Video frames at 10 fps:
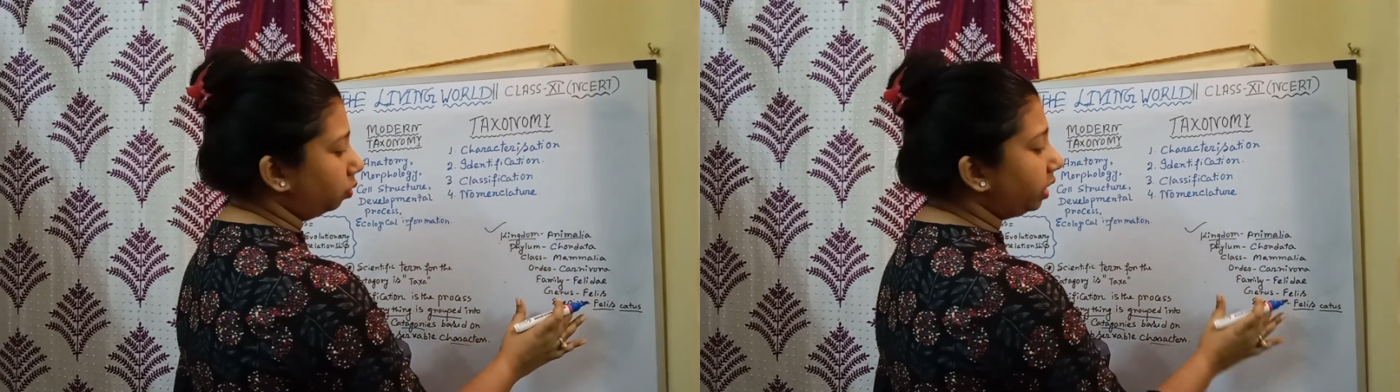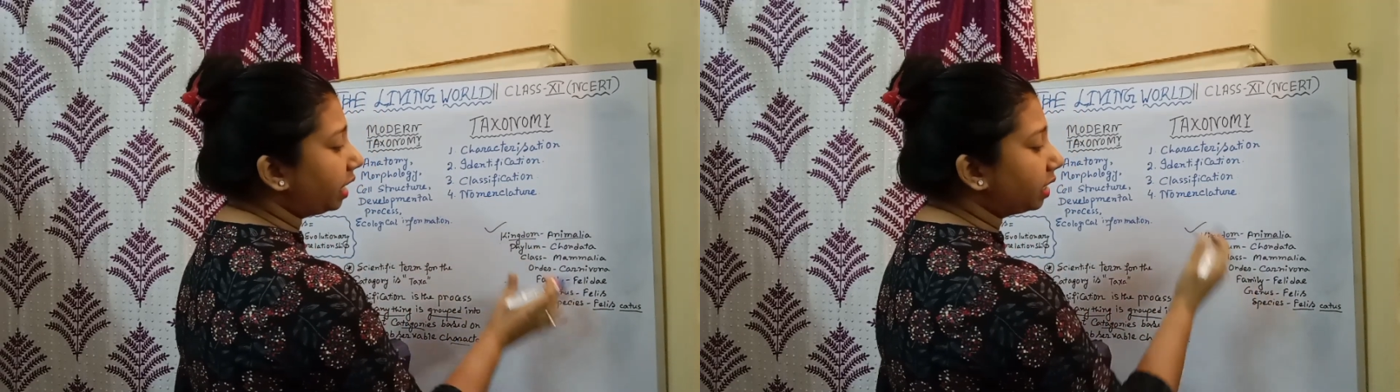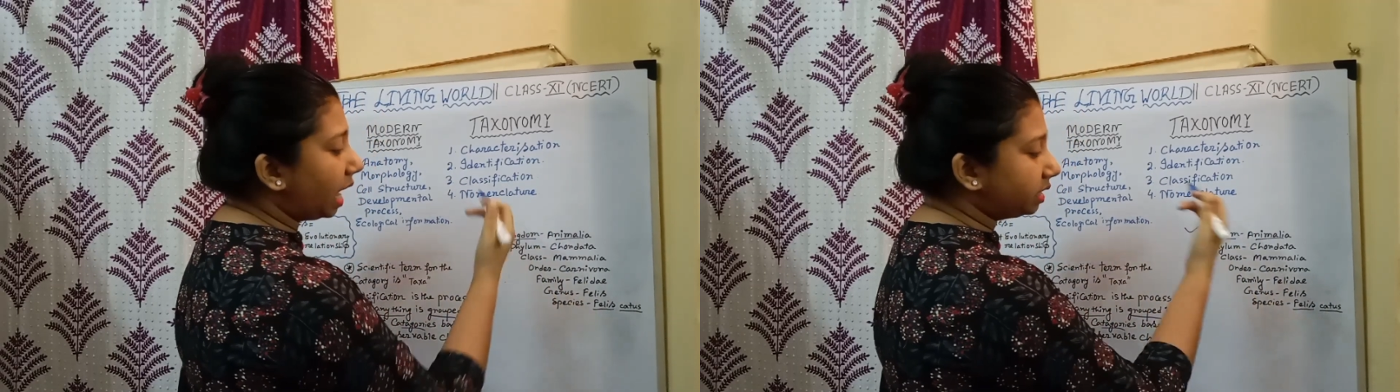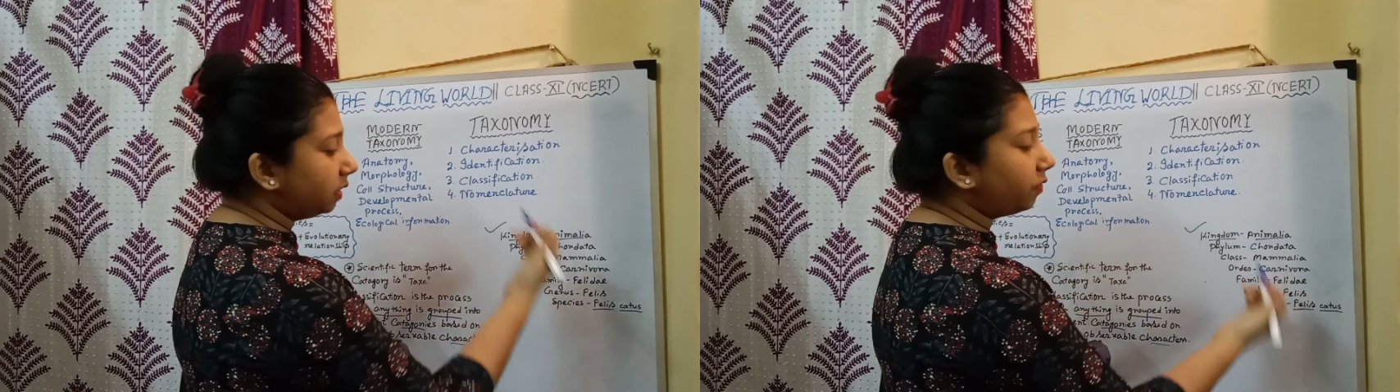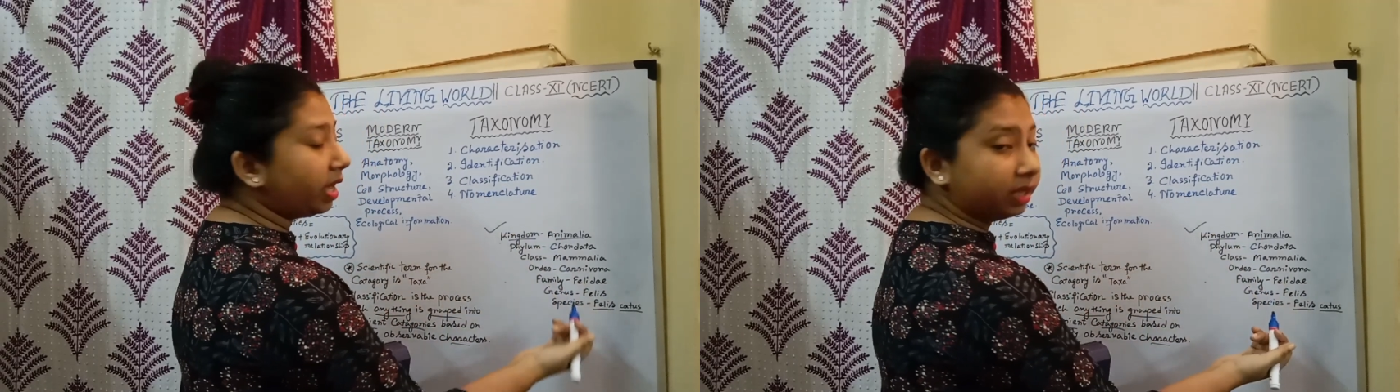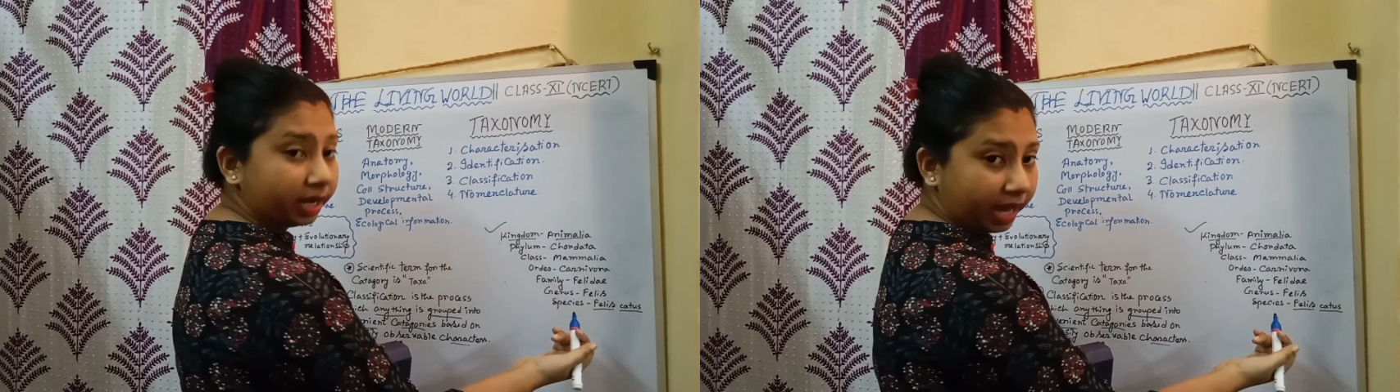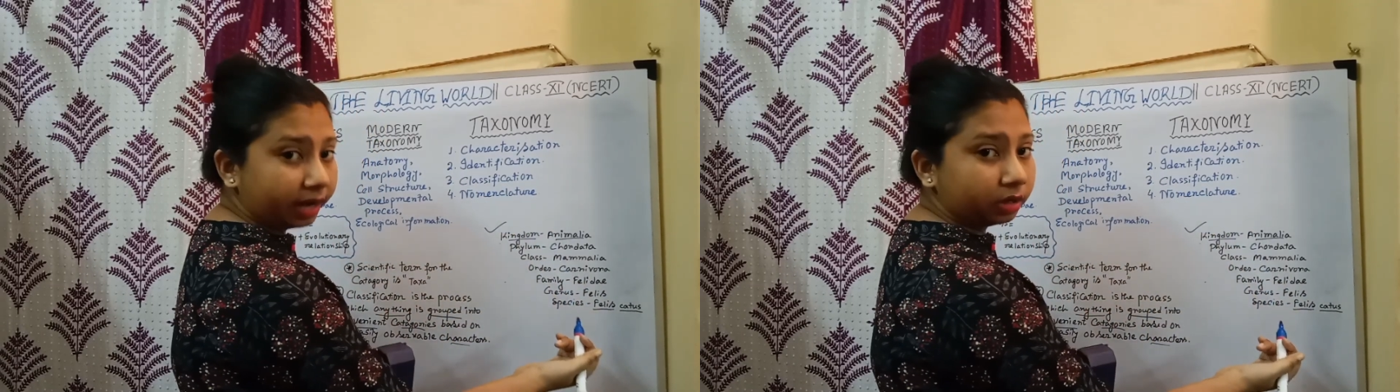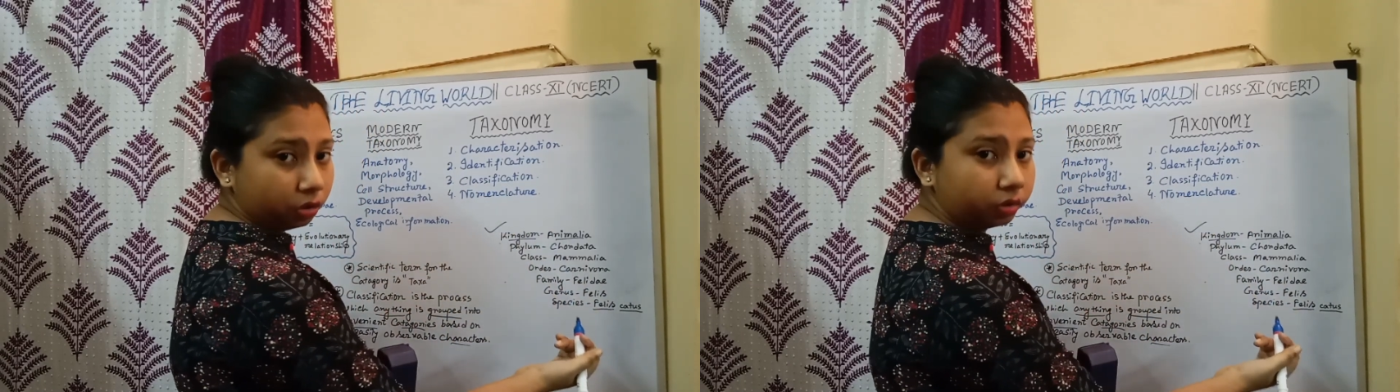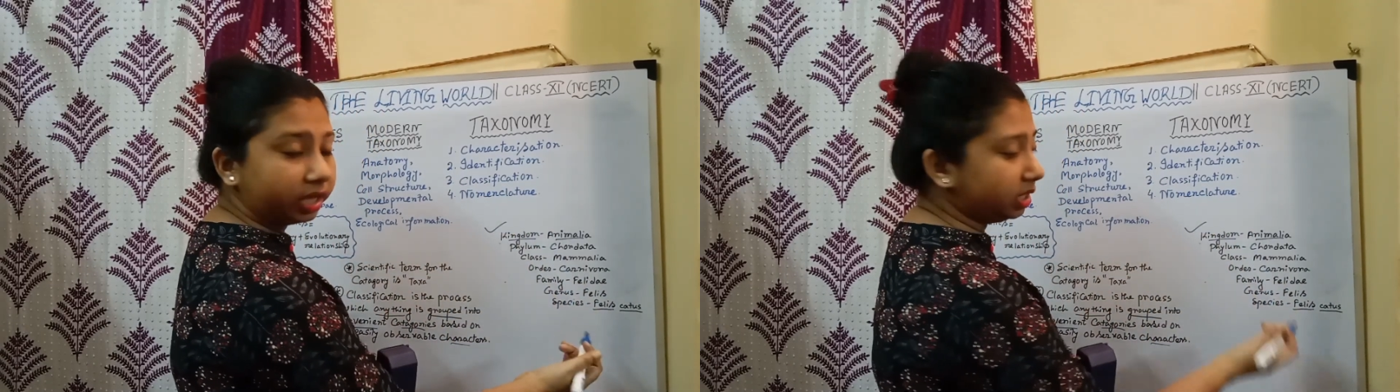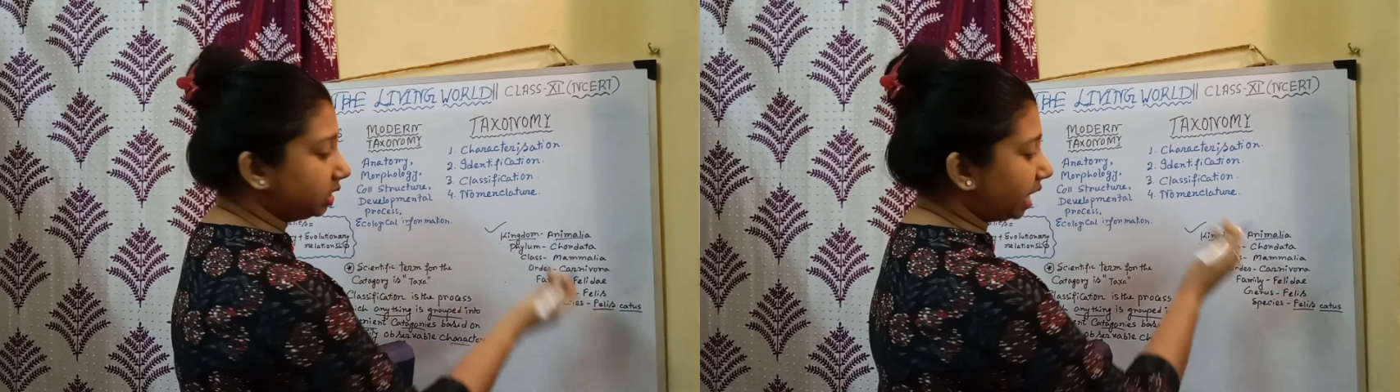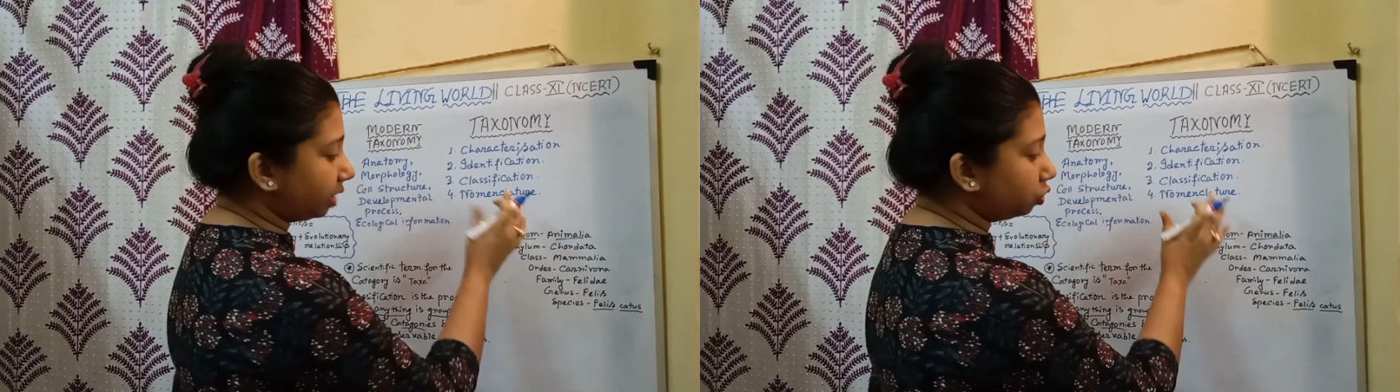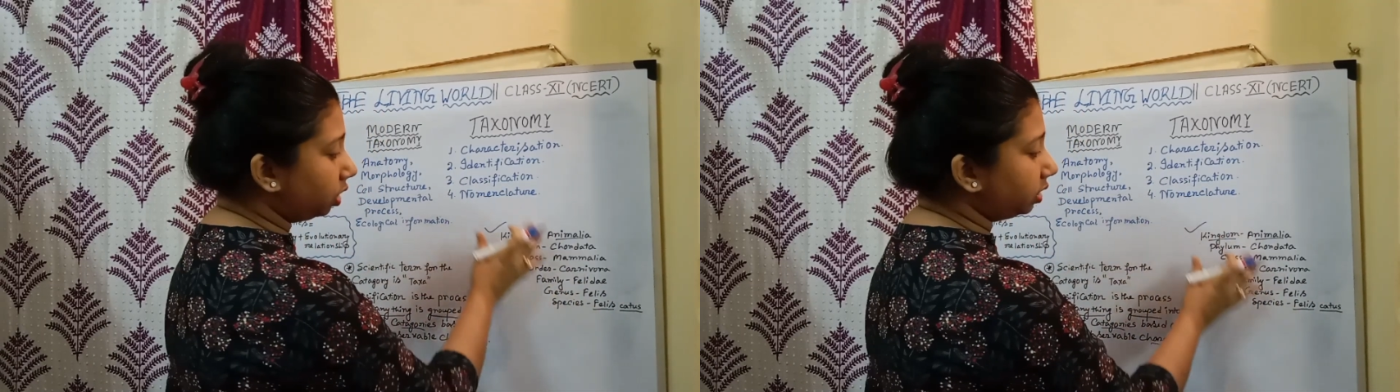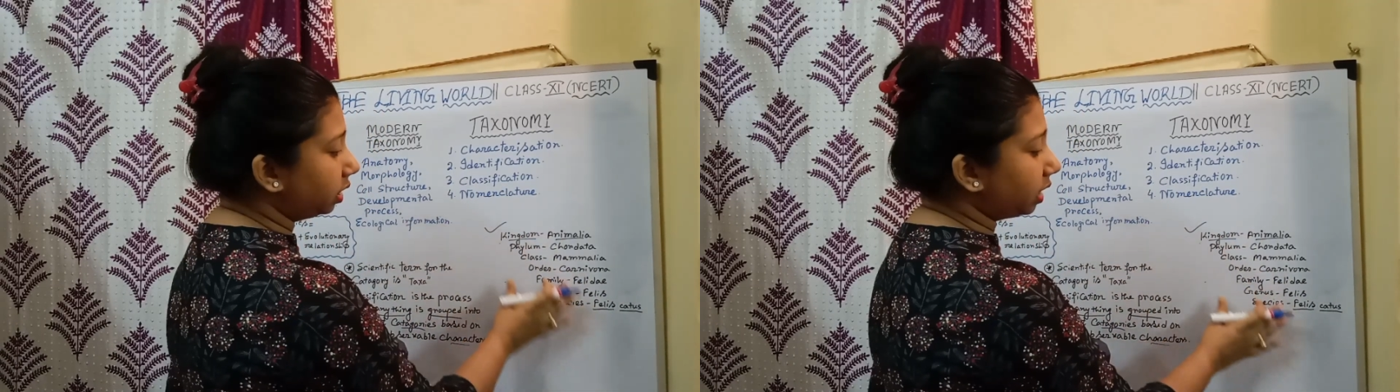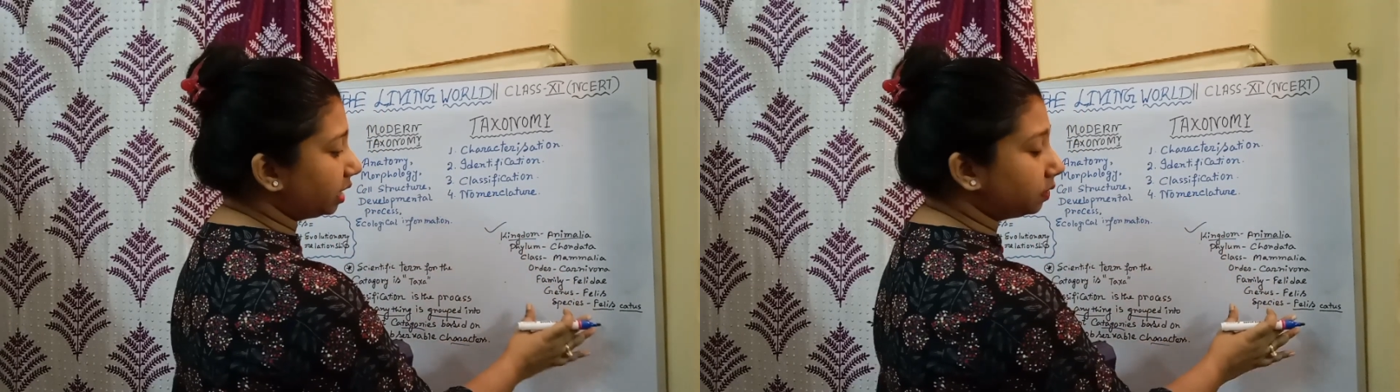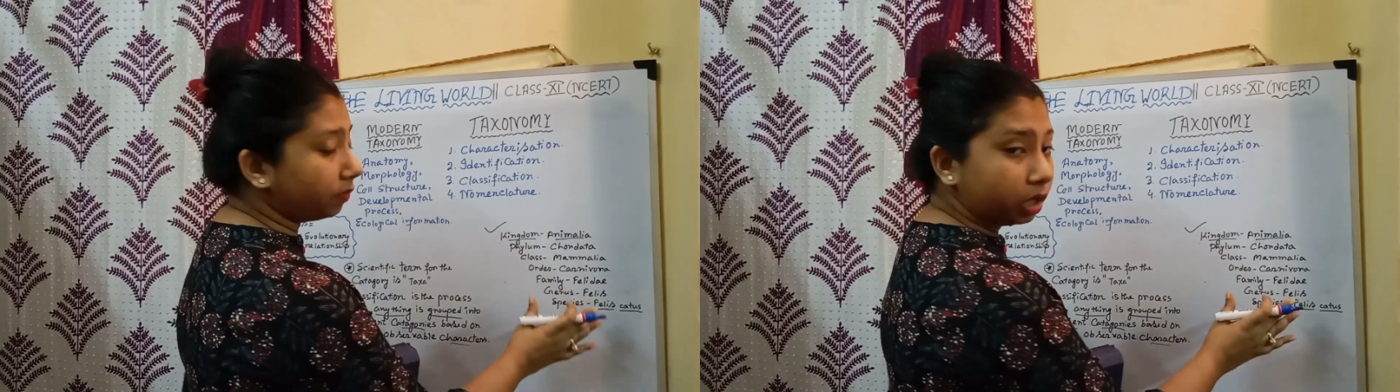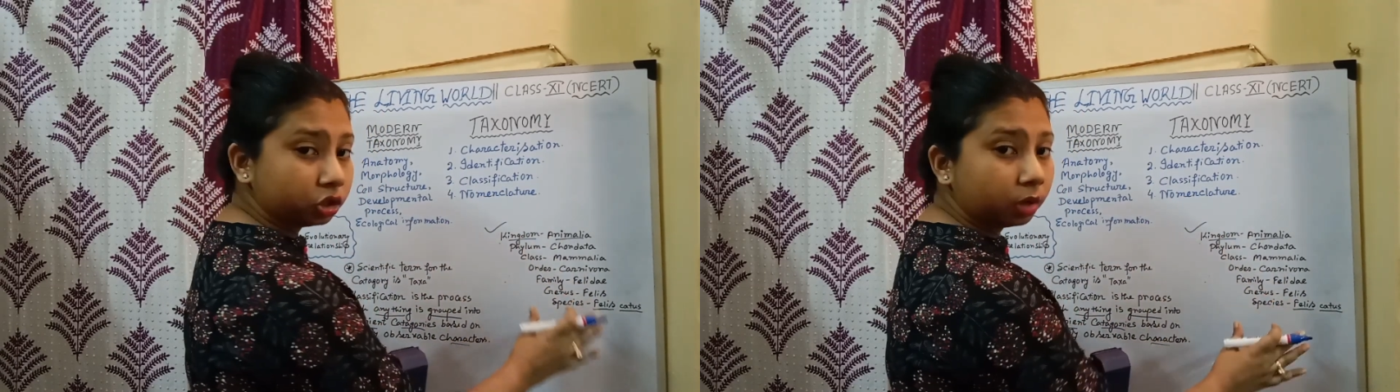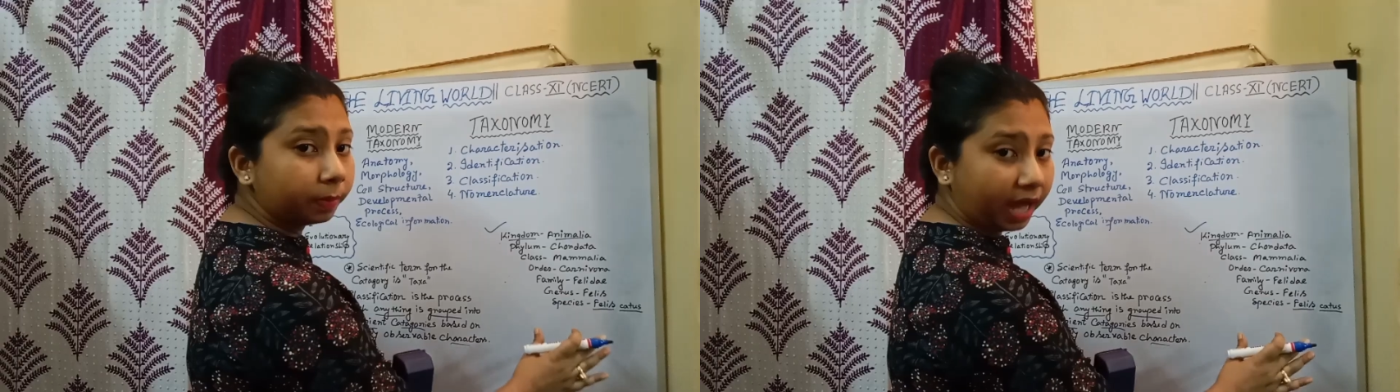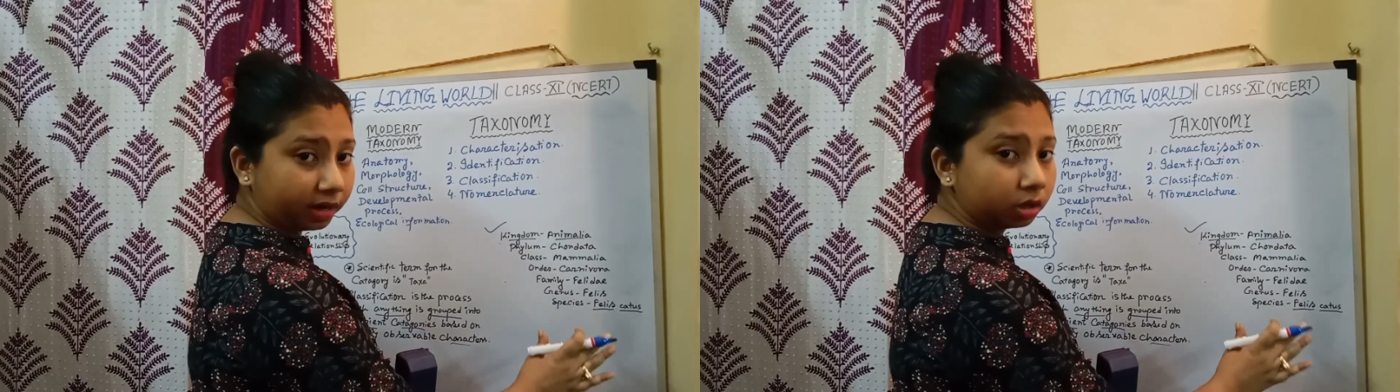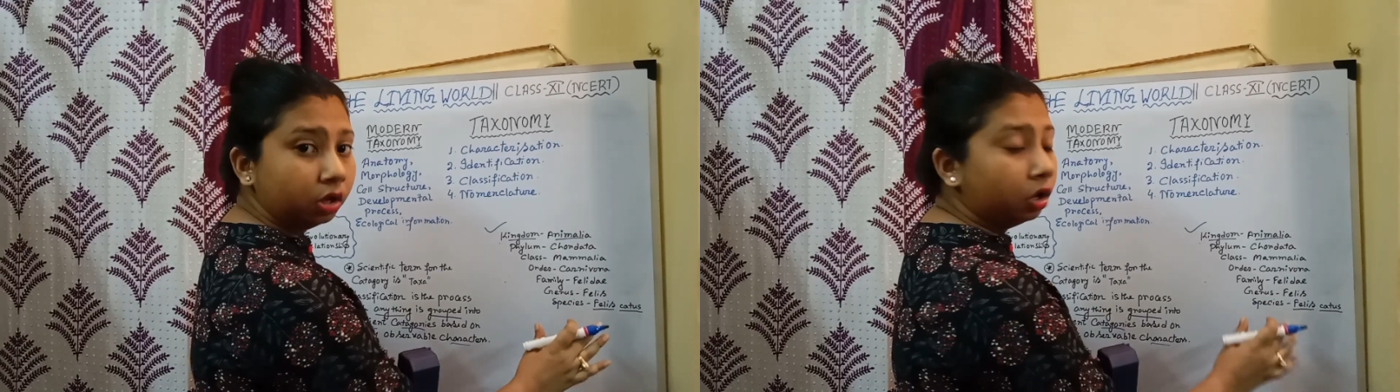we are classifying the cat. Okay, this actually the classification of cat.